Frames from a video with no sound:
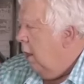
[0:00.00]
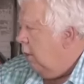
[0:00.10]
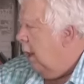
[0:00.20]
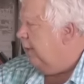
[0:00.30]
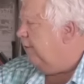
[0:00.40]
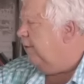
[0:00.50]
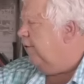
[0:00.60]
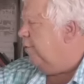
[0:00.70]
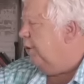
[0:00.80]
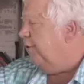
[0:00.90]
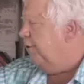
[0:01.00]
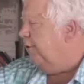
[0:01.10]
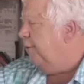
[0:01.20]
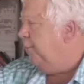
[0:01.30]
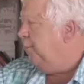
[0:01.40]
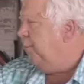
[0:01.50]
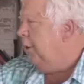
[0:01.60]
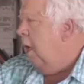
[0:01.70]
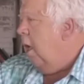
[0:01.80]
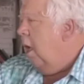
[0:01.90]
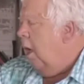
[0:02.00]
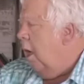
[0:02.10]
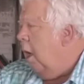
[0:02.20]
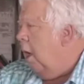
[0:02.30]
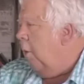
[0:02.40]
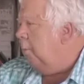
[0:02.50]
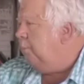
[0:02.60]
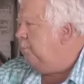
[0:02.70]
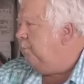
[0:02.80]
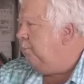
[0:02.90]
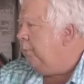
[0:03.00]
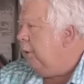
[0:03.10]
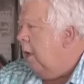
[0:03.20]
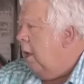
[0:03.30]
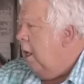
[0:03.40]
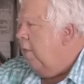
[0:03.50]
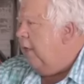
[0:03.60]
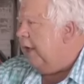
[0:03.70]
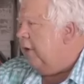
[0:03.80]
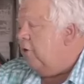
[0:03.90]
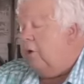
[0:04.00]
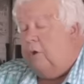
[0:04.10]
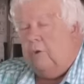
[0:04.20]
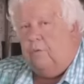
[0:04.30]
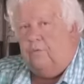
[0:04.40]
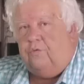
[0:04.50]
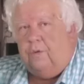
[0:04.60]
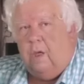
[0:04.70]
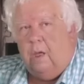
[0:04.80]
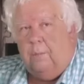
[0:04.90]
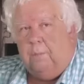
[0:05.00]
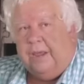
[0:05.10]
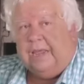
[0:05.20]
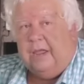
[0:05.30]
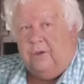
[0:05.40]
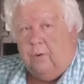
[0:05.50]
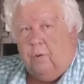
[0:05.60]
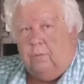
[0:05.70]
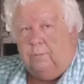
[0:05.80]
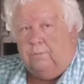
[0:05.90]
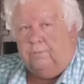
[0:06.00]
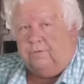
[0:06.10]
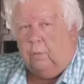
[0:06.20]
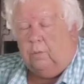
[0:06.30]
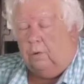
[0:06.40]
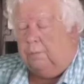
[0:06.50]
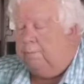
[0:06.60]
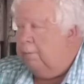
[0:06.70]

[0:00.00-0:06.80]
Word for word: lights and switches that you can use making your own solar